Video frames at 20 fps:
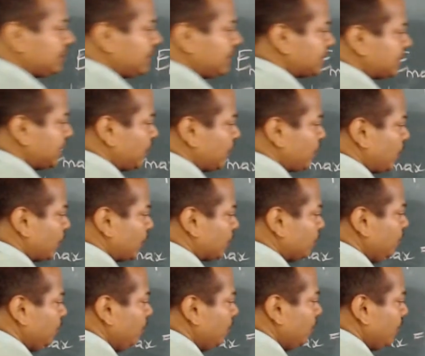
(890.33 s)
that is equal
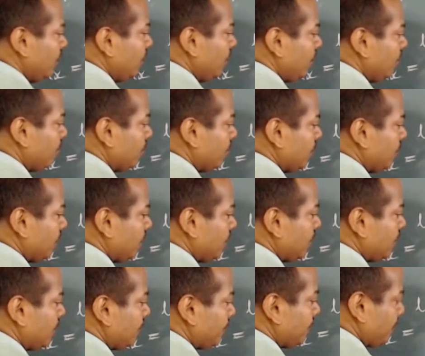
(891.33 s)
to
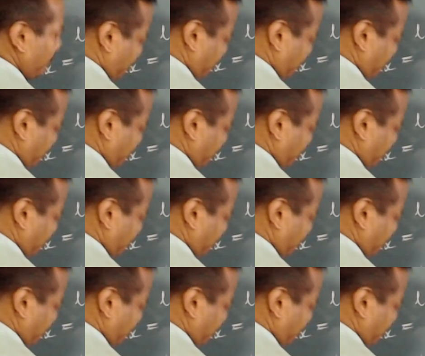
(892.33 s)
uh,